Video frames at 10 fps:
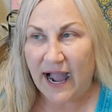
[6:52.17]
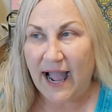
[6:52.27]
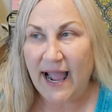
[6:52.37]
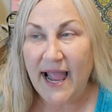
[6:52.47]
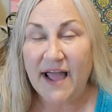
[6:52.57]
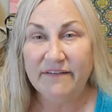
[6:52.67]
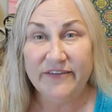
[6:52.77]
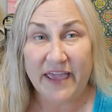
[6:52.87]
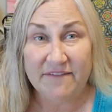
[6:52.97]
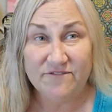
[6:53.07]
I have
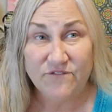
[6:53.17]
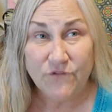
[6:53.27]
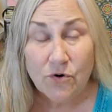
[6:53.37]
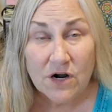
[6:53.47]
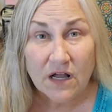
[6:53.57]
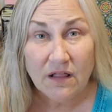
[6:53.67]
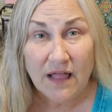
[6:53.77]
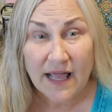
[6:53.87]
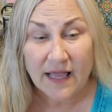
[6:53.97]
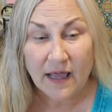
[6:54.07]
a four
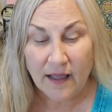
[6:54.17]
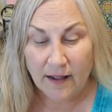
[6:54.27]
o'clock